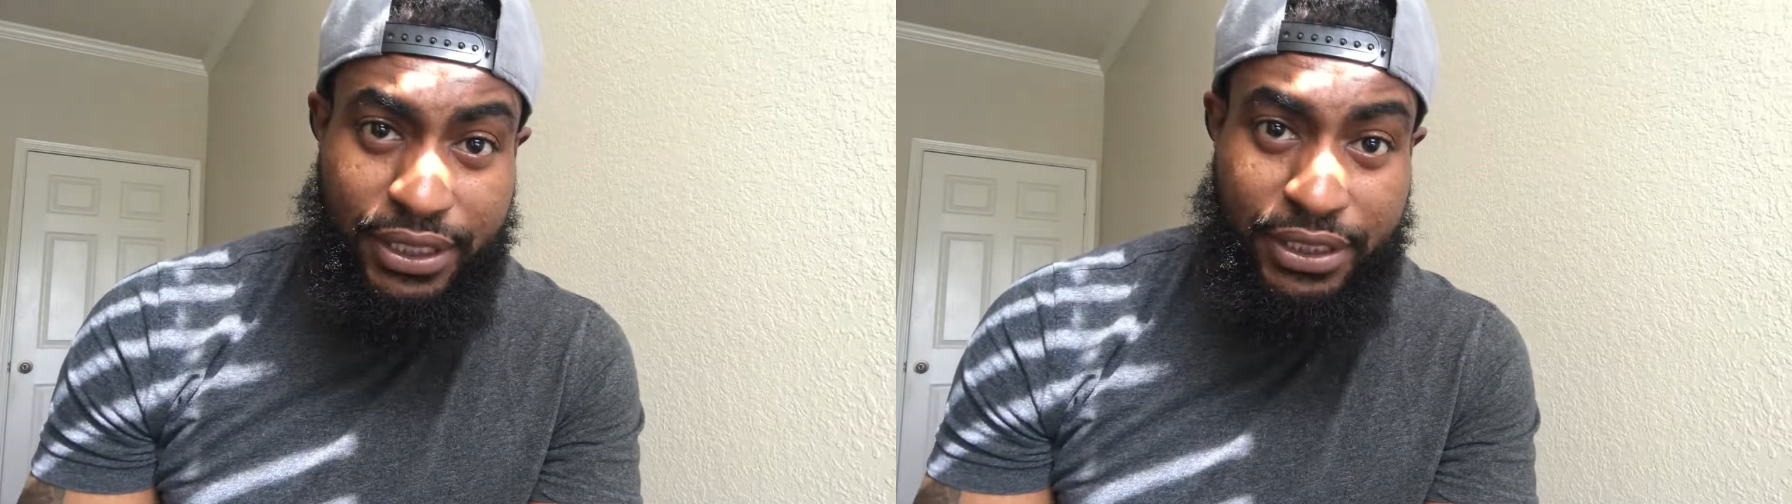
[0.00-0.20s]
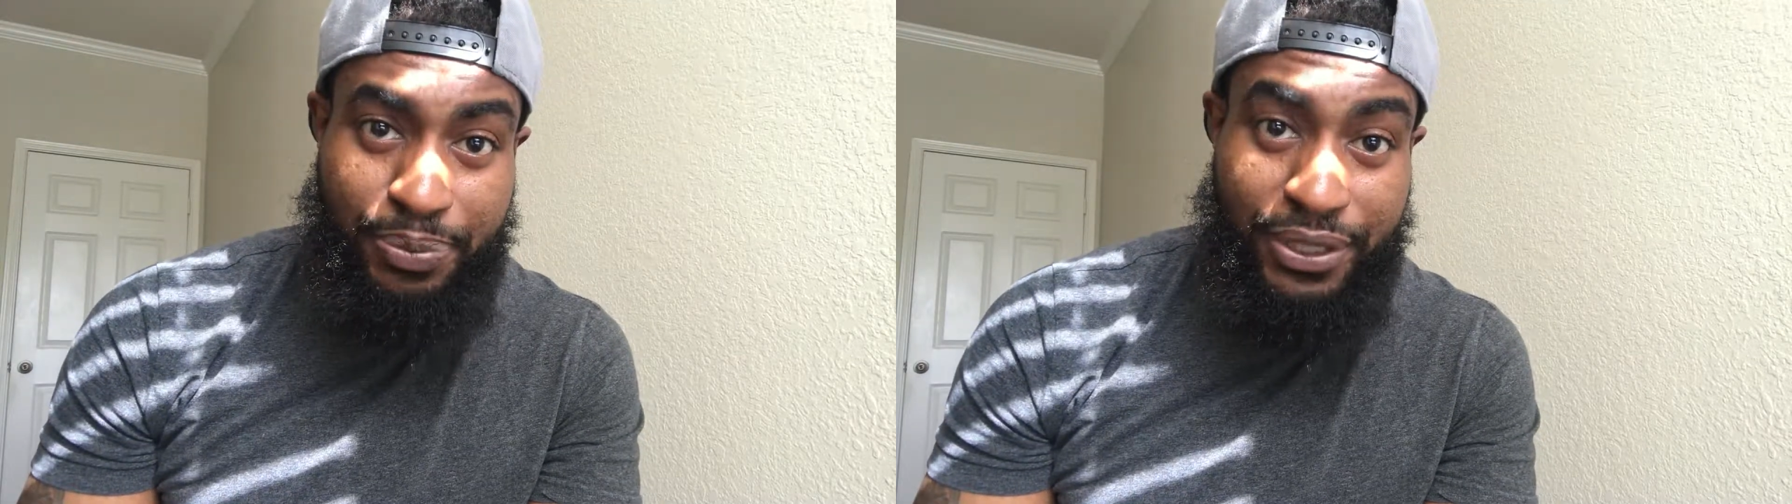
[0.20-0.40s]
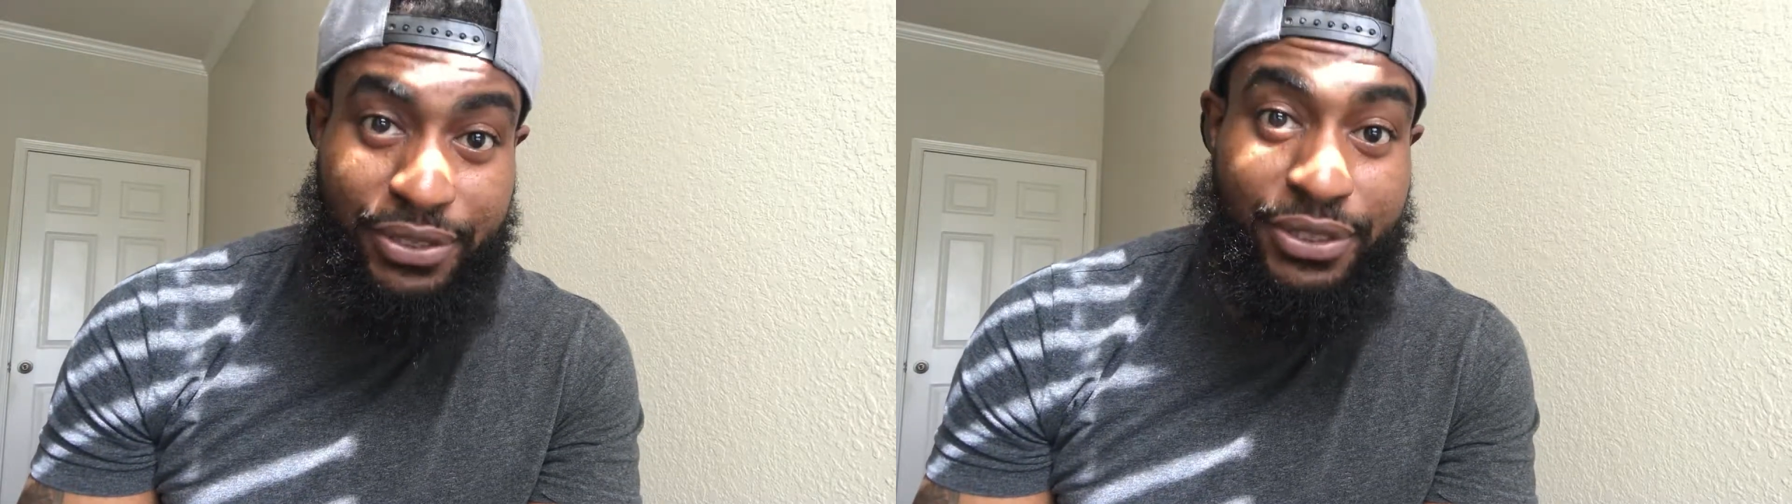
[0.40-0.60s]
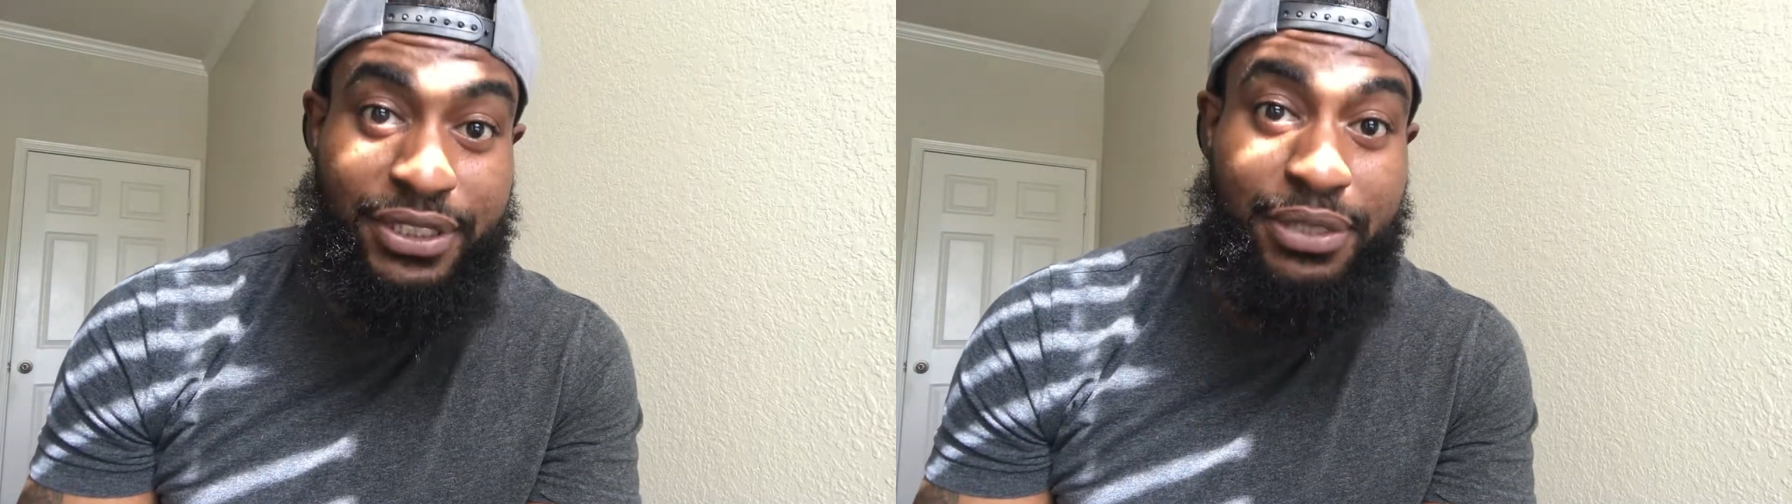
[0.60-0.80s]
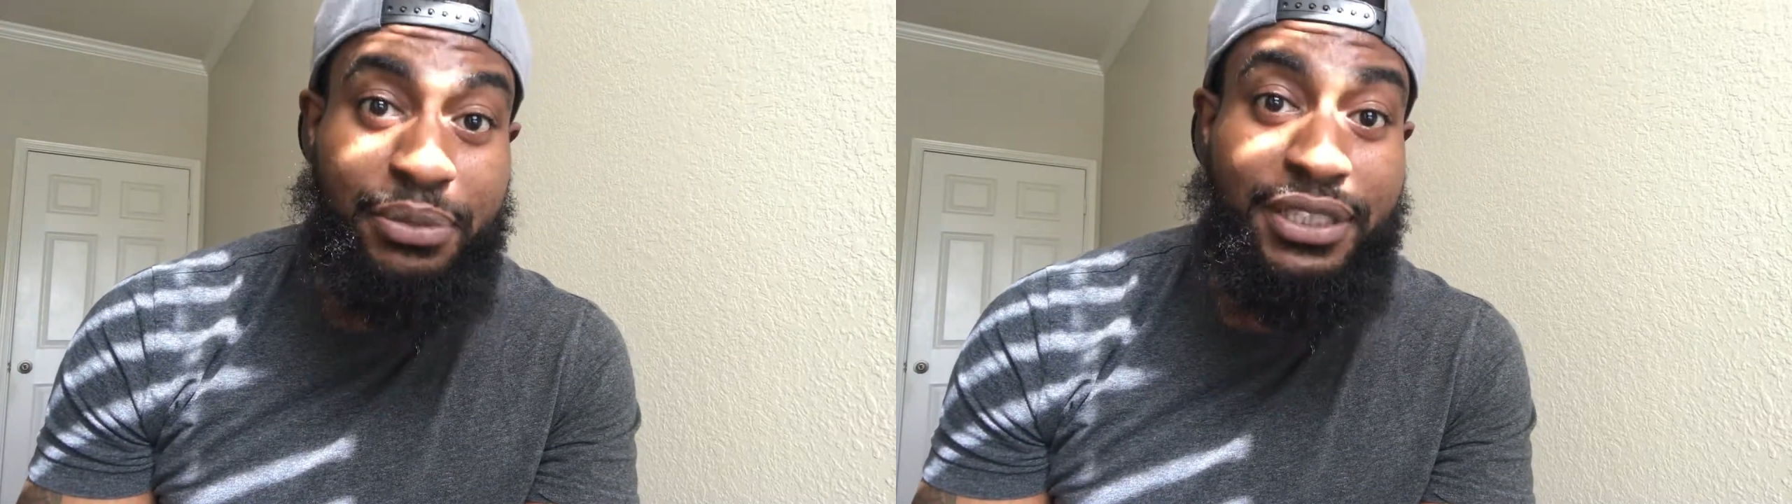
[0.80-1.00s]
Spiritual
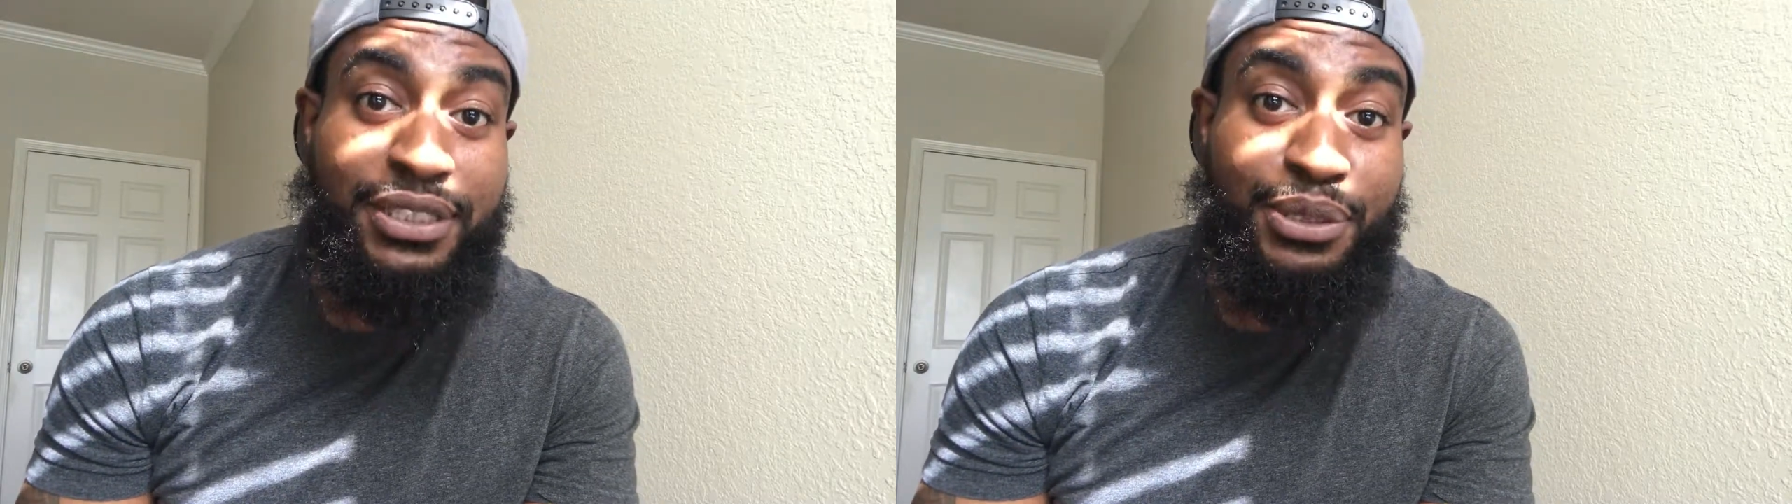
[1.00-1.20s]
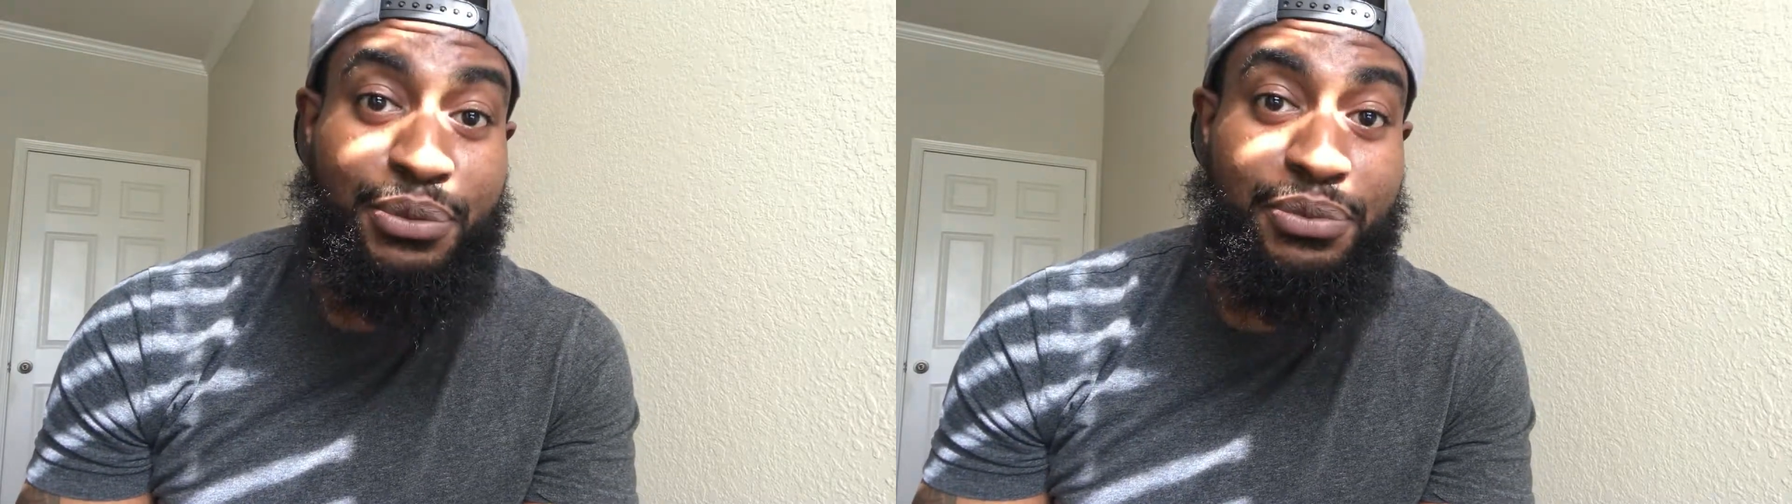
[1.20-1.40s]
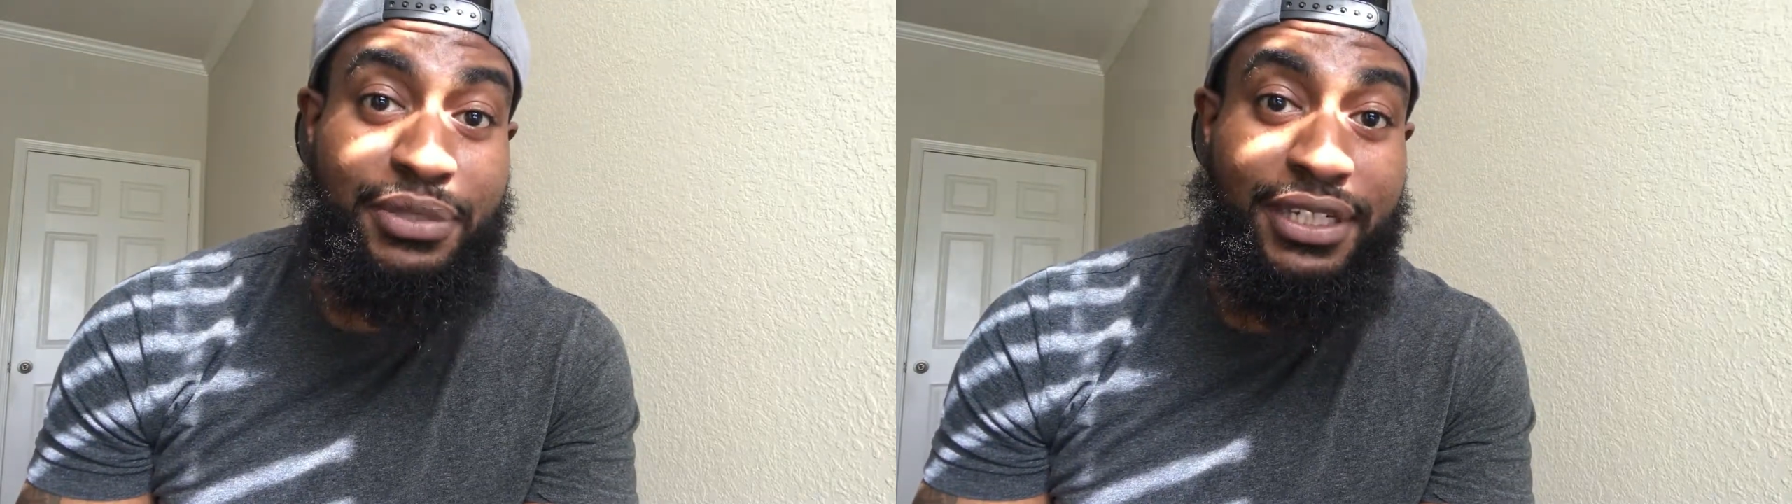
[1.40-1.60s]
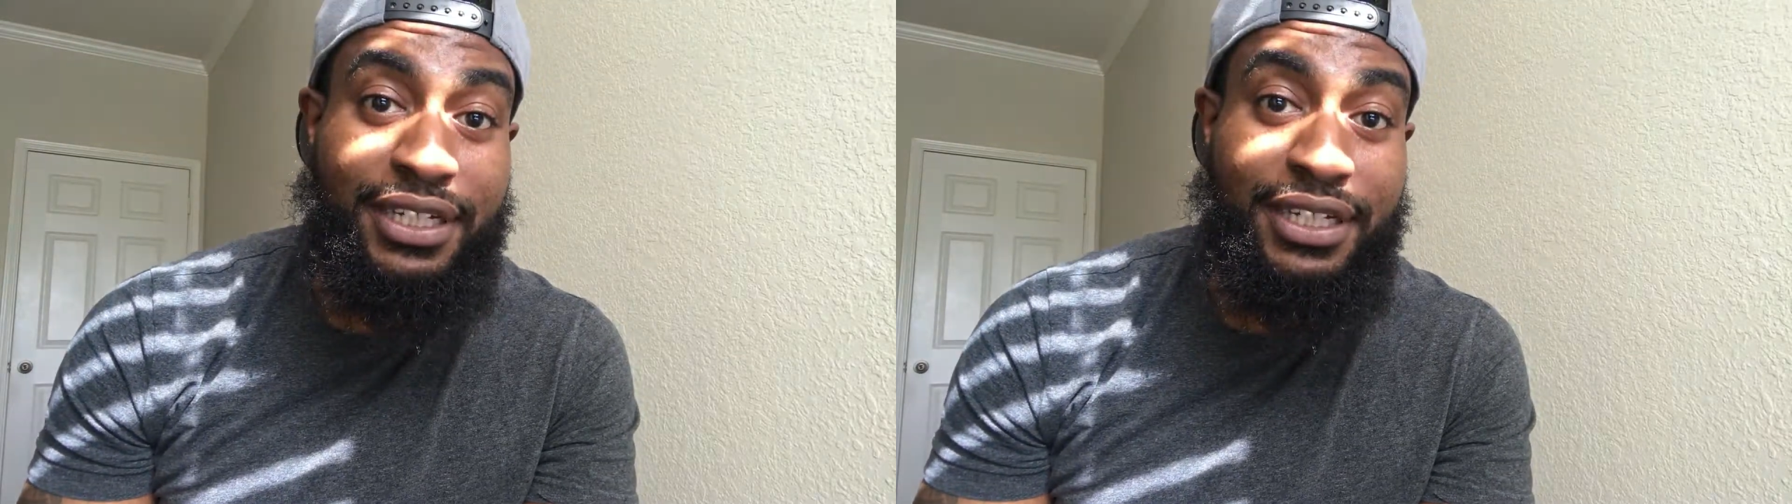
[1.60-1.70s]
symbolism